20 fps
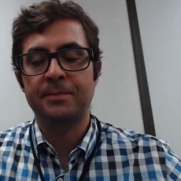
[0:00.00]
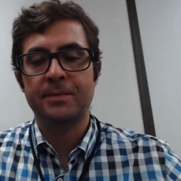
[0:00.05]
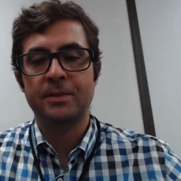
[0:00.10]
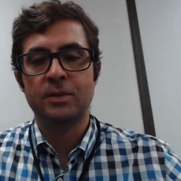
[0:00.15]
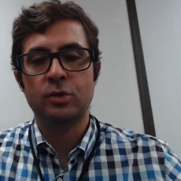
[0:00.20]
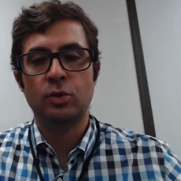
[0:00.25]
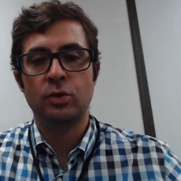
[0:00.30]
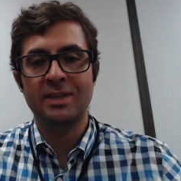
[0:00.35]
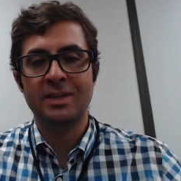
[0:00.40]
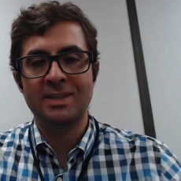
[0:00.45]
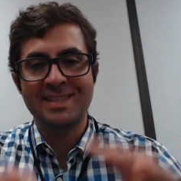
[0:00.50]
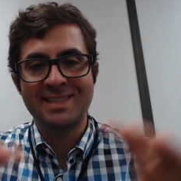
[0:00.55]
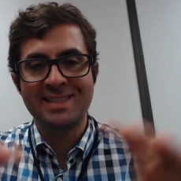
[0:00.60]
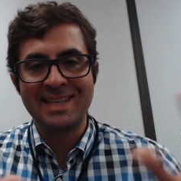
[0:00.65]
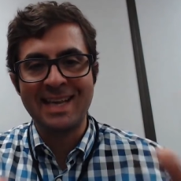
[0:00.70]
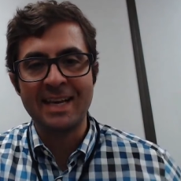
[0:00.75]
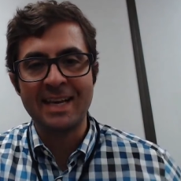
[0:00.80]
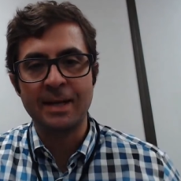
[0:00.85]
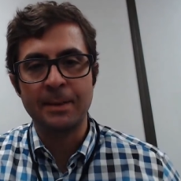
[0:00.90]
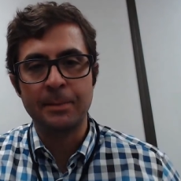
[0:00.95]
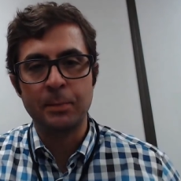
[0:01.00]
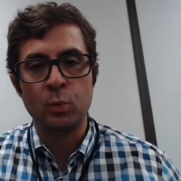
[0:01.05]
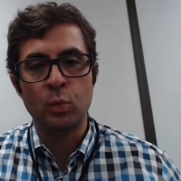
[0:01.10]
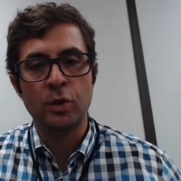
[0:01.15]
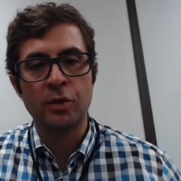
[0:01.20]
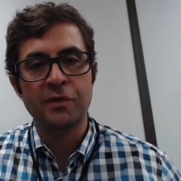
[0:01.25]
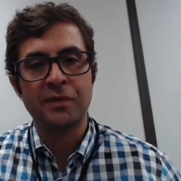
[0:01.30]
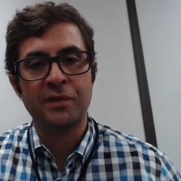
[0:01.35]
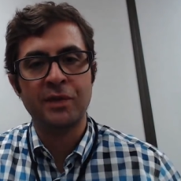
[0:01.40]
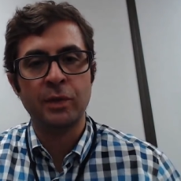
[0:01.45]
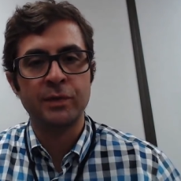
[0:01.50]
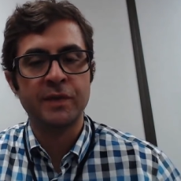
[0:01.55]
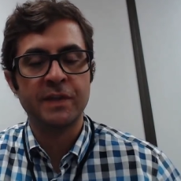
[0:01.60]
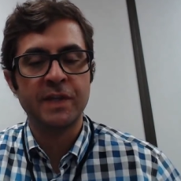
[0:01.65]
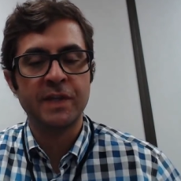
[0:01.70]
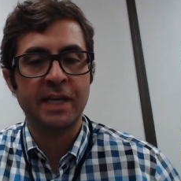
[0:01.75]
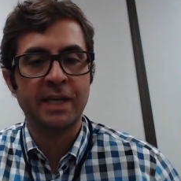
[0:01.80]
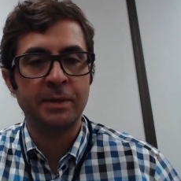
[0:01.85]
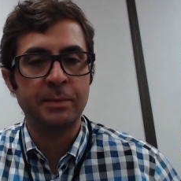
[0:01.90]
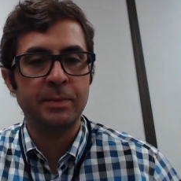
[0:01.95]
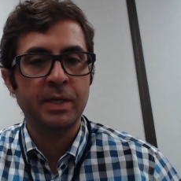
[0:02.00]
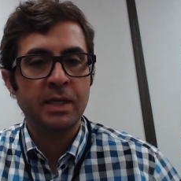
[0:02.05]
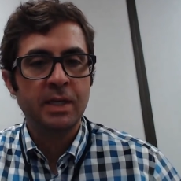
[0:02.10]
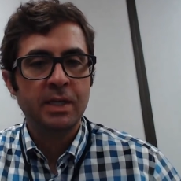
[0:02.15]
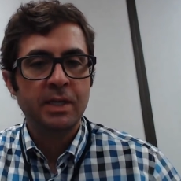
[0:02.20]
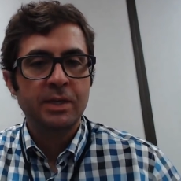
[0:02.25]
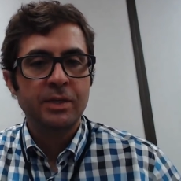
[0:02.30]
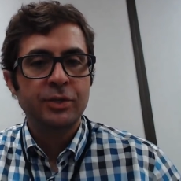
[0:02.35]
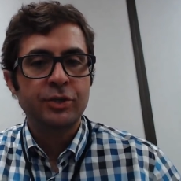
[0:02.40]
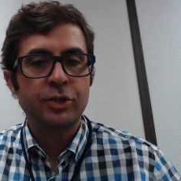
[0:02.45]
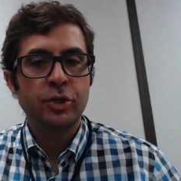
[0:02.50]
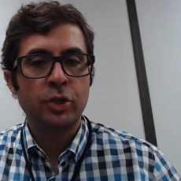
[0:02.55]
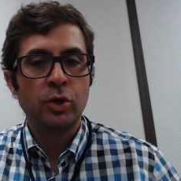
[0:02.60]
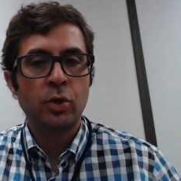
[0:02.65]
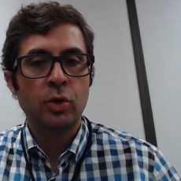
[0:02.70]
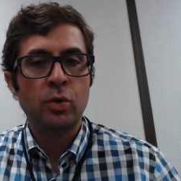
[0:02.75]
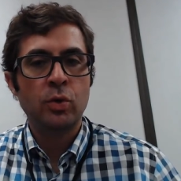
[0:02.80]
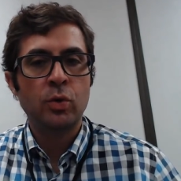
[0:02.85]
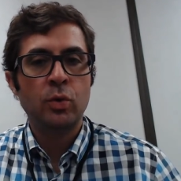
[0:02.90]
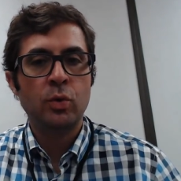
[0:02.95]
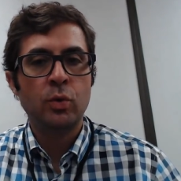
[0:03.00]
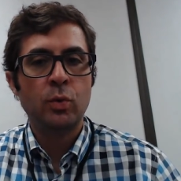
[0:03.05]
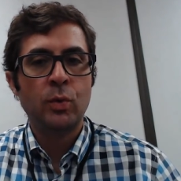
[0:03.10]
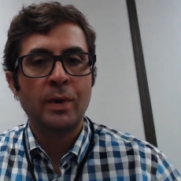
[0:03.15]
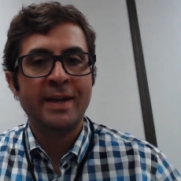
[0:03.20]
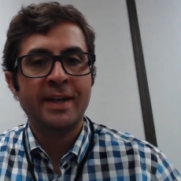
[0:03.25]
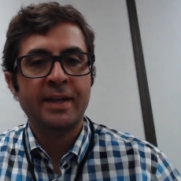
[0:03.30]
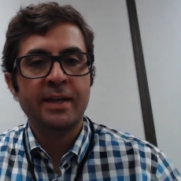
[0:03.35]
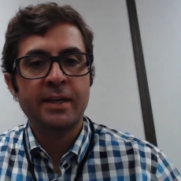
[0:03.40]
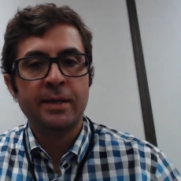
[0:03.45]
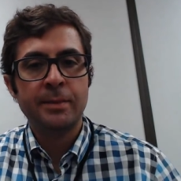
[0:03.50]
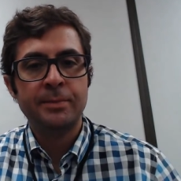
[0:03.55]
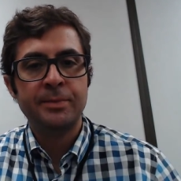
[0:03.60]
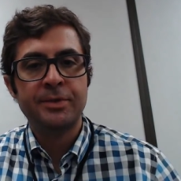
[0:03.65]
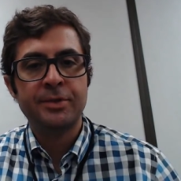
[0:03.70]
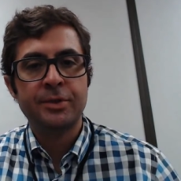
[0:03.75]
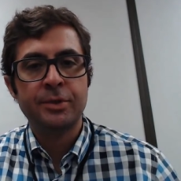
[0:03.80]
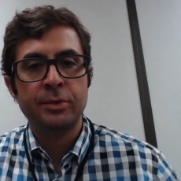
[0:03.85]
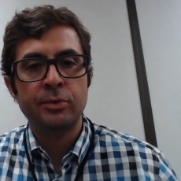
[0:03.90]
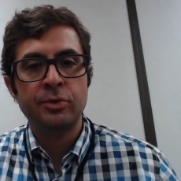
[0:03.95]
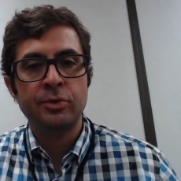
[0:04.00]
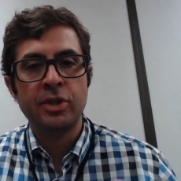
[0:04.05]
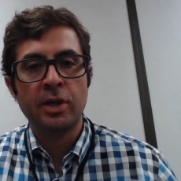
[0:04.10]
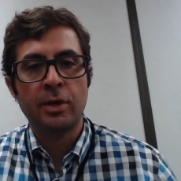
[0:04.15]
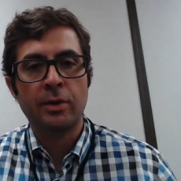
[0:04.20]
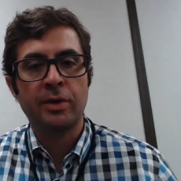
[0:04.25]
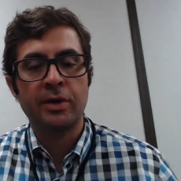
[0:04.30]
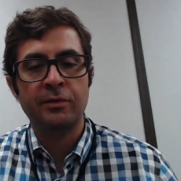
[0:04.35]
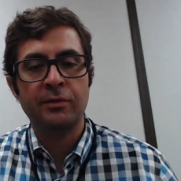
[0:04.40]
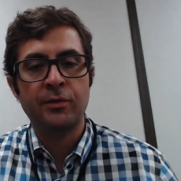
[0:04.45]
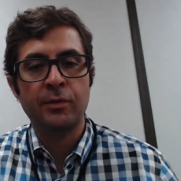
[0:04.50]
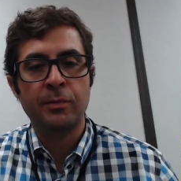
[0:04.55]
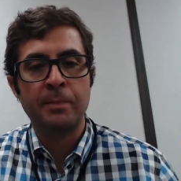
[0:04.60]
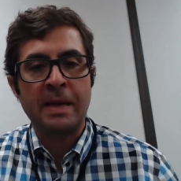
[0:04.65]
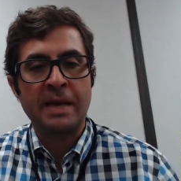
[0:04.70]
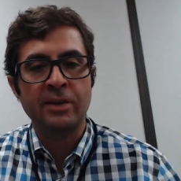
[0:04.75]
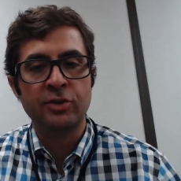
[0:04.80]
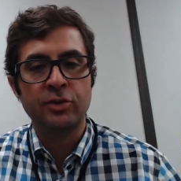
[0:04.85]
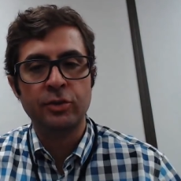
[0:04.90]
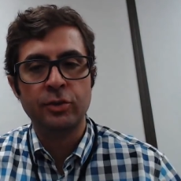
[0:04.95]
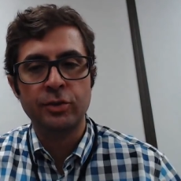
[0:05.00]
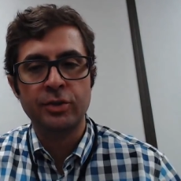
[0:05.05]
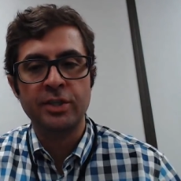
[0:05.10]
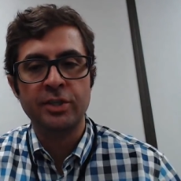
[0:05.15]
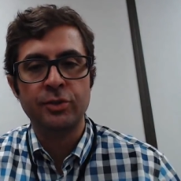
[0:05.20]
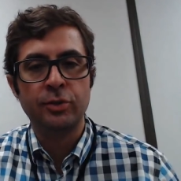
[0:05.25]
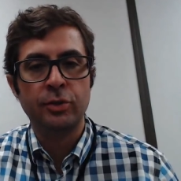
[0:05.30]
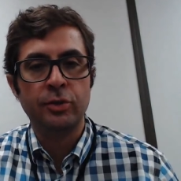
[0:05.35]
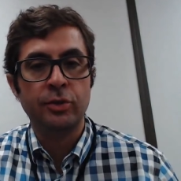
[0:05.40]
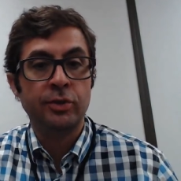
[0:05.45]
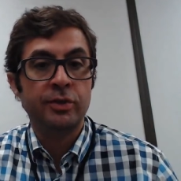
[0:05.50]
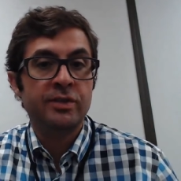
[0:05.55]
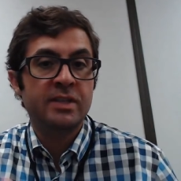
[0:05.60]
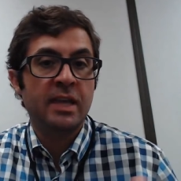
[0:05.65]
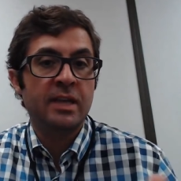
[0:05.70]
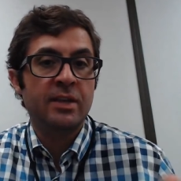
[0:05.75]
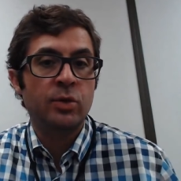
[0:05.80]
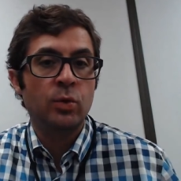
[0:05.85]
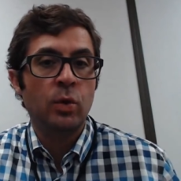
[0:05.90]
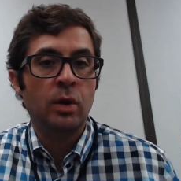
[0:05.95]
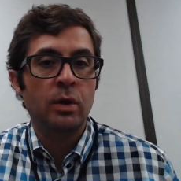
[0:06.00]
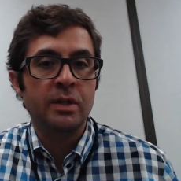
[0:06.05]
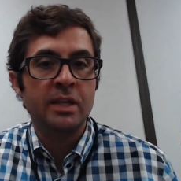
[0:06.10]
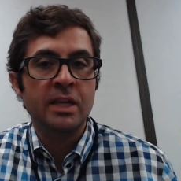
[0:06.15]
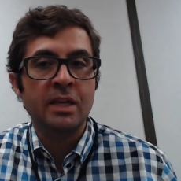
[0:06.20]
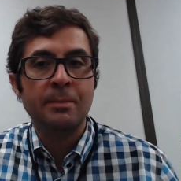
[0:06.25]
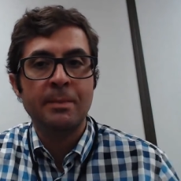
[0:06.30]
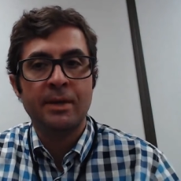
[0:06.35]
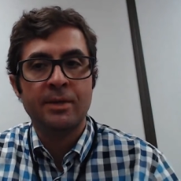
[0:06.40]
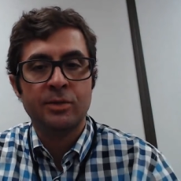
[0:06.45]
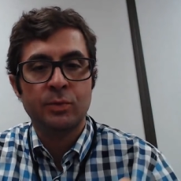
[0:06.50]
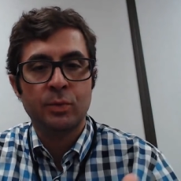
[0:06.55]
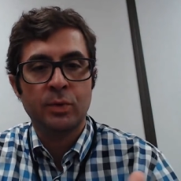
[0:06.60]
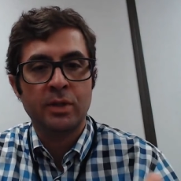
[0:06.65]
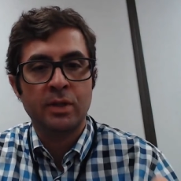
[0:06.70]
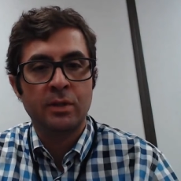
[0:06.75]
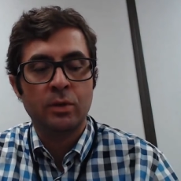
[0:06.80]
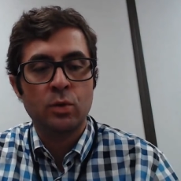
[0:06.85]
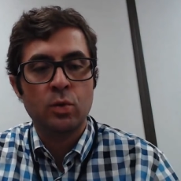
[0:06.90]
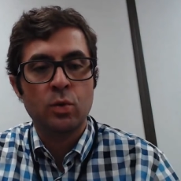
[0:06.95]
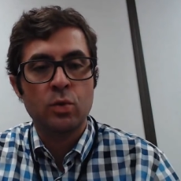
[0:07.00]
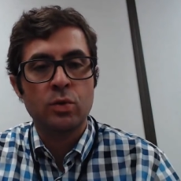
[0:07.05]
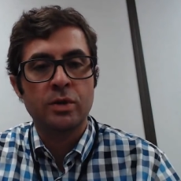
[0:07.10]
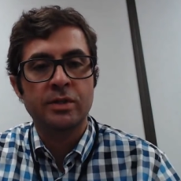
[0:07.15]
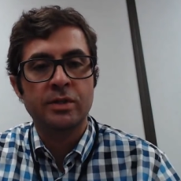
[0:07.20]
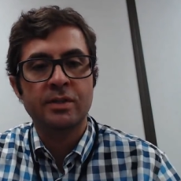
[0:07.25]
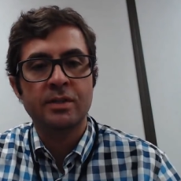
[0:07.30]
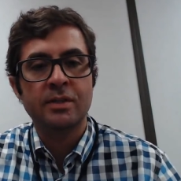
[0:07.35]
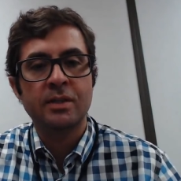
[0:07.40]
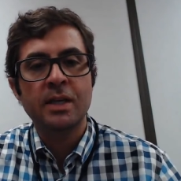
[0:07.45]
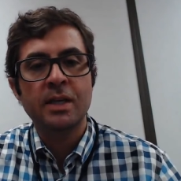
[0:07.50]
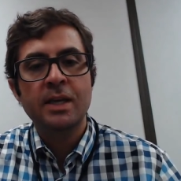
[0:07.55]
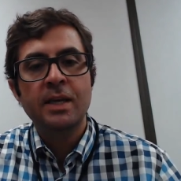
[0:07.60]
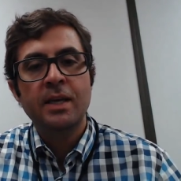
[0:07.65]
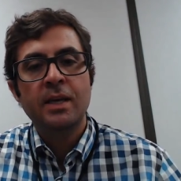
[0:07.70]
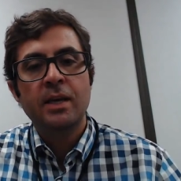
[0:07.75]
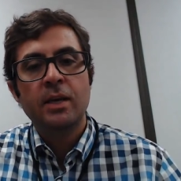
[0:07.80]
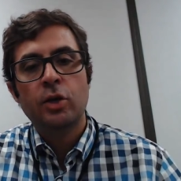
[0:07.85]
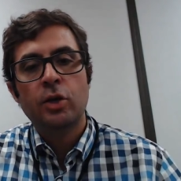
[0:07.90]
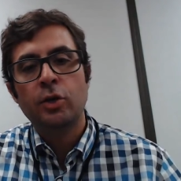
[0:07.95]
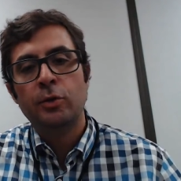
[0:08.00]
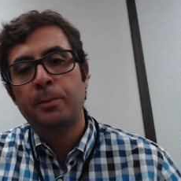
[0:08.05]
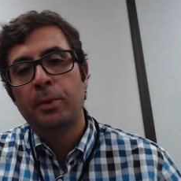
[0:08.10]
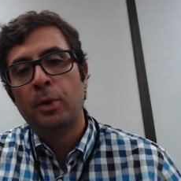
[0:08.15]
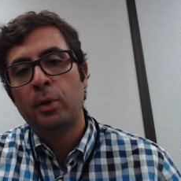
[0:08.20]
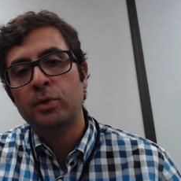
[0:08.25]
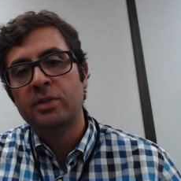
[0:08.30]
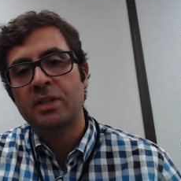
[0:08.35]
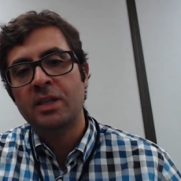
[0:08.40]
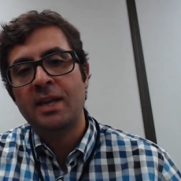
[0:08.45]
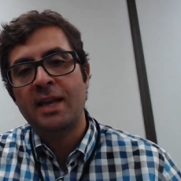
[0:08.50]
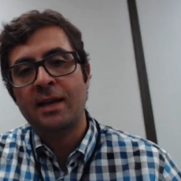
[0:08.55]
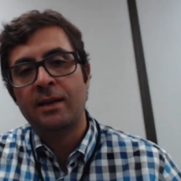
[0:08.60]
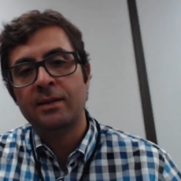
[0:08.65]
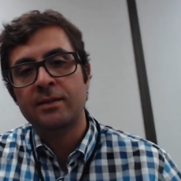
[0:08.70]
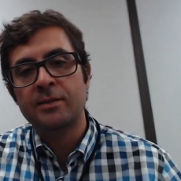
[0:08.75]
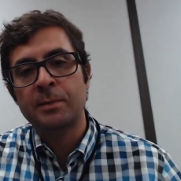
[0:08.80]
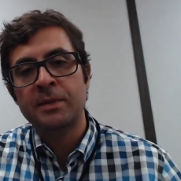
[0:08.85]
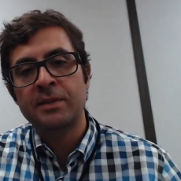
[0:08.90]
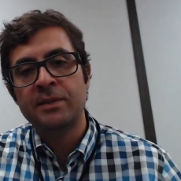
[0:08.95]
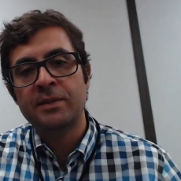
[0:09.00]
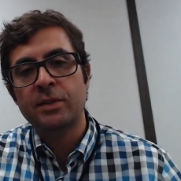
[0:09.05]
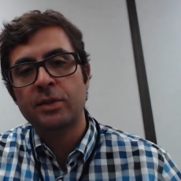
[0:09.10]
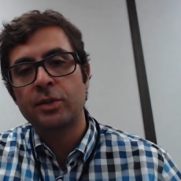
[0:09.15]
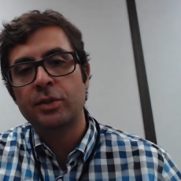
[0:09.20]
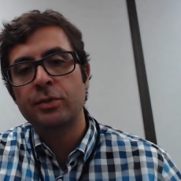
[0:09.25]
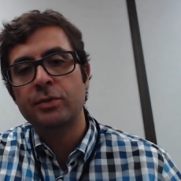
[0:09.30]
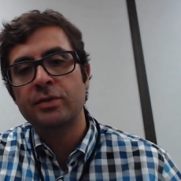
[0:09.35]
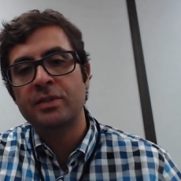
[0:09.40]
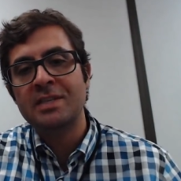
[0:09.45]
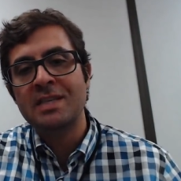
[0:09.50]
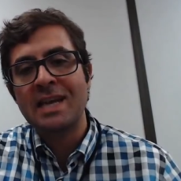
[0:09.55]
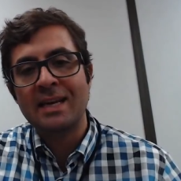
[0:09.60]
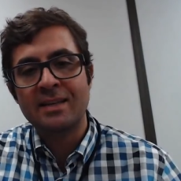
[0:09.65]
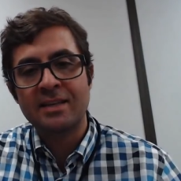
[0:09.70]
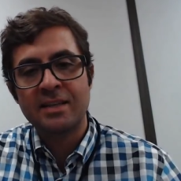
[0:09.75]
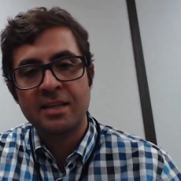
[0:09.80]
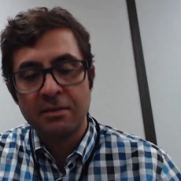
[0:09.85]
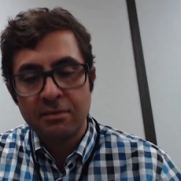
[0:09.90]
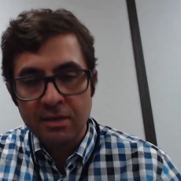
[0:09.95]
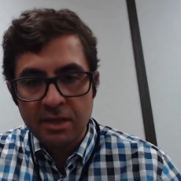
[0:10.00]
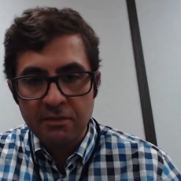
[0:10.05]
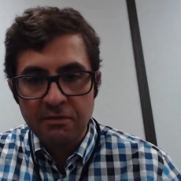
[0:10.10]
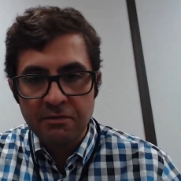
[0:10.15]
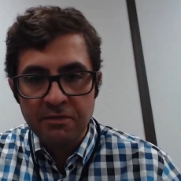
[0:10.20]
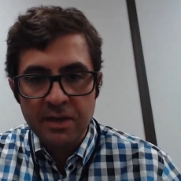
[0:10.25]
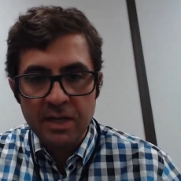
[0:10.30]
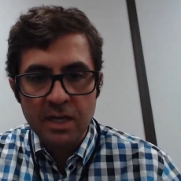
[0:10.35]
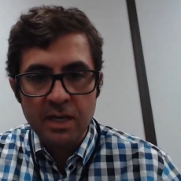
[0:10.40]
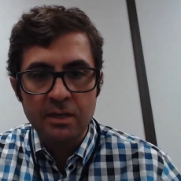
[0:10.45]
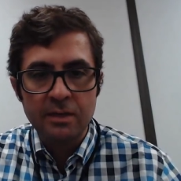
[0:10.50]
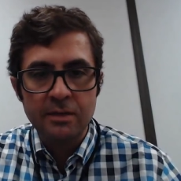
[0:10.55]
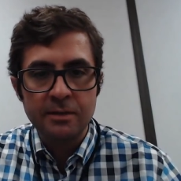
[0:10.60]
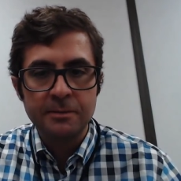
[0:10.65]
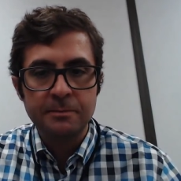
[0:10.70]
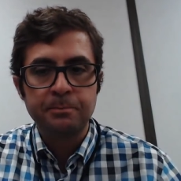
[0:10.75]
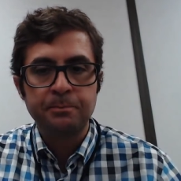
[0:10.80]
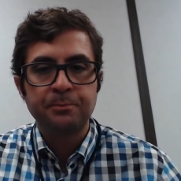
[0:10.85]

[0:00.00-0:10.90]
sort of setup, workflow setup. So when it comes to sharing information, your teacher could send you all emails within the course, could post announcements, could use the activity feed,